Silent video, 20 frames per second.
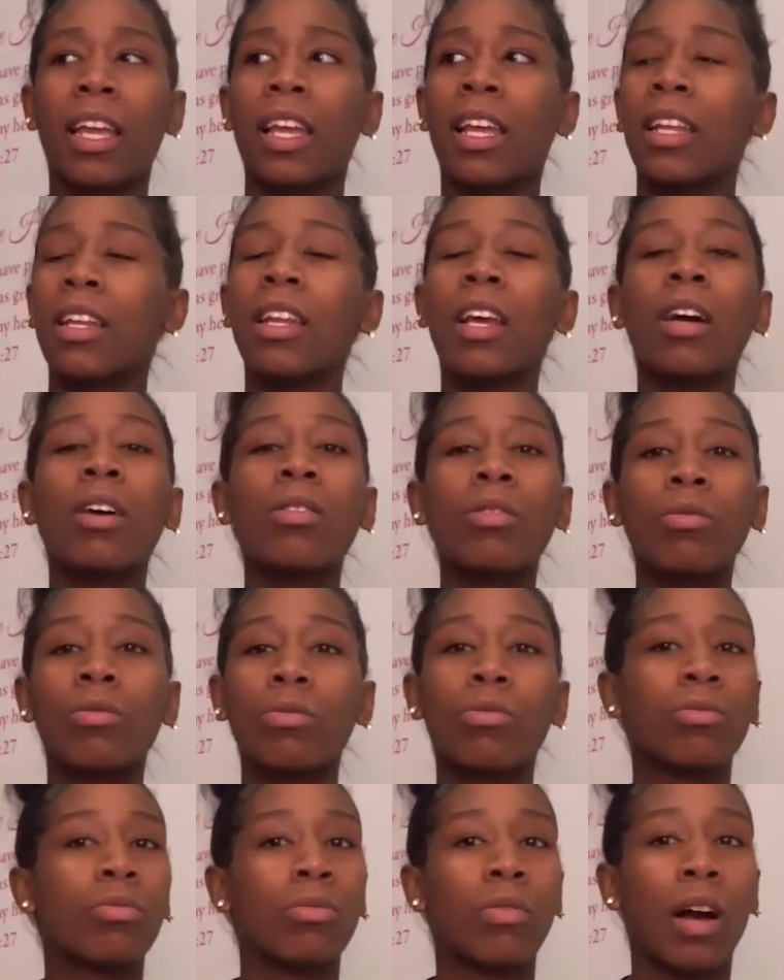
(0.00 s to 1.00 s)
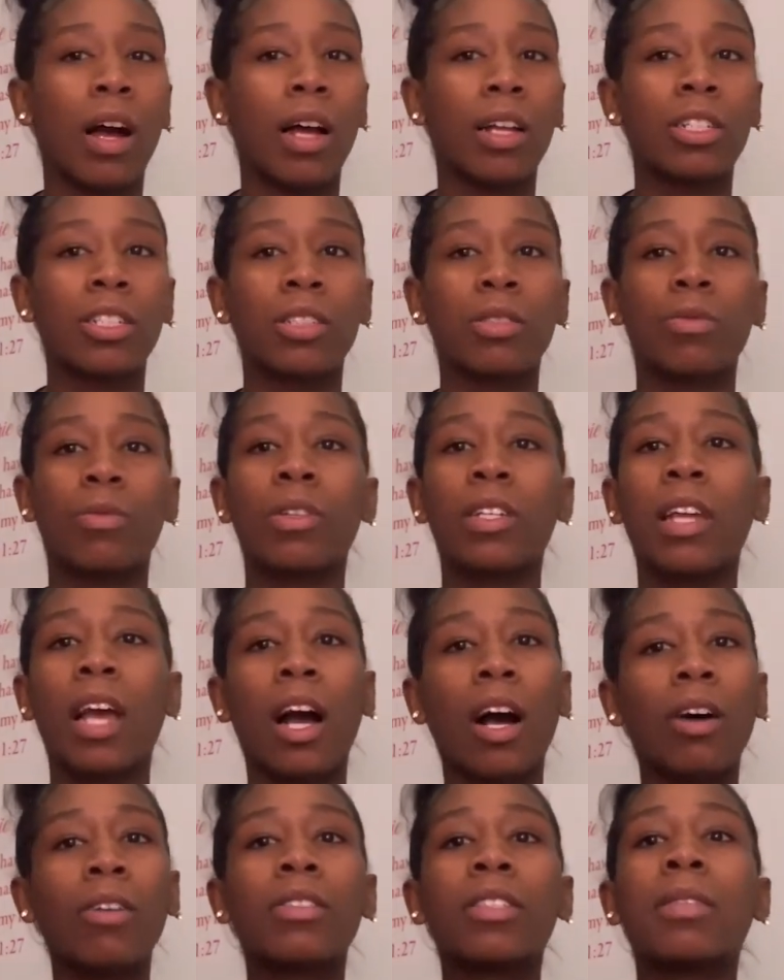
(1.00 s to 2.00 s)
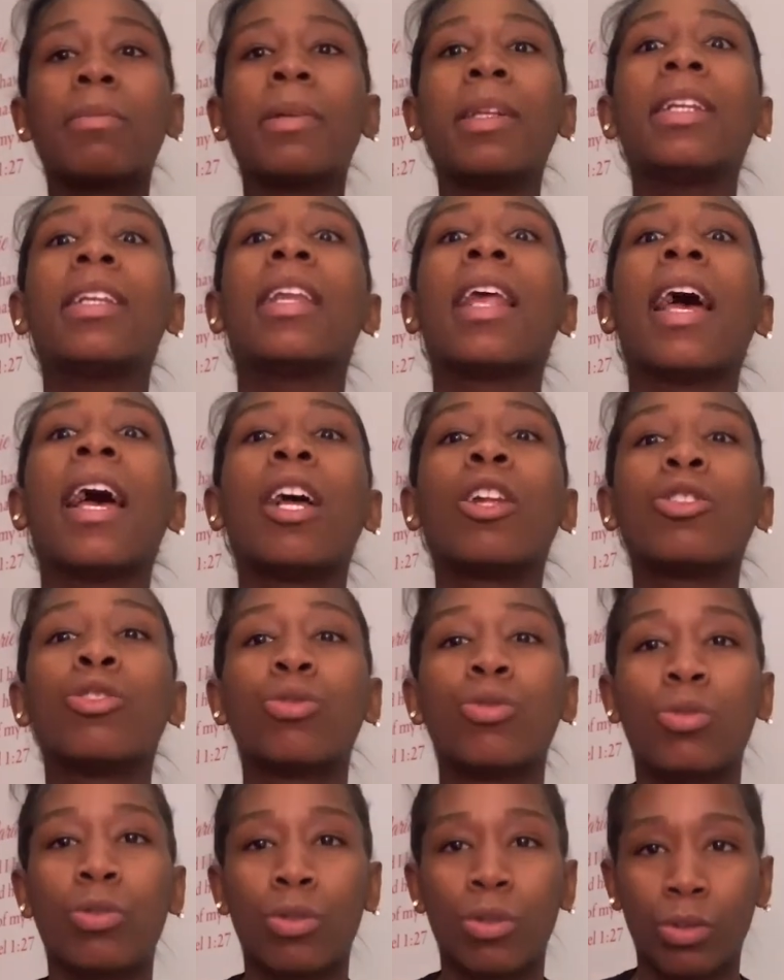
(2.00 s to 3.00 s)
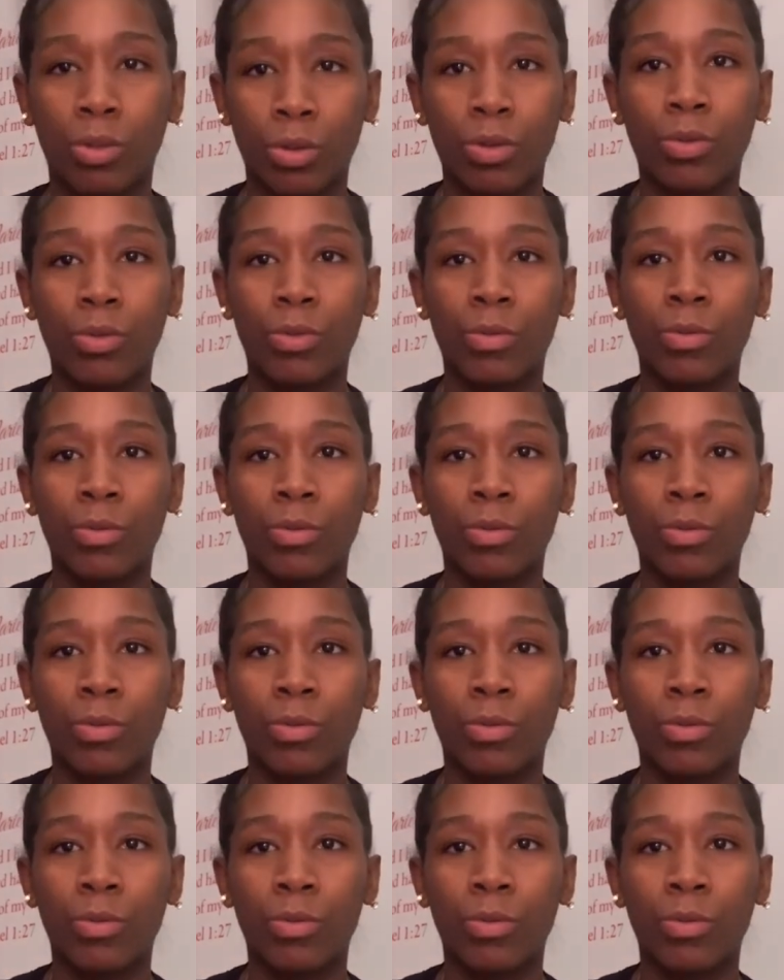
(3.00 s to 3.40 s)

No, I just want it all to be natural.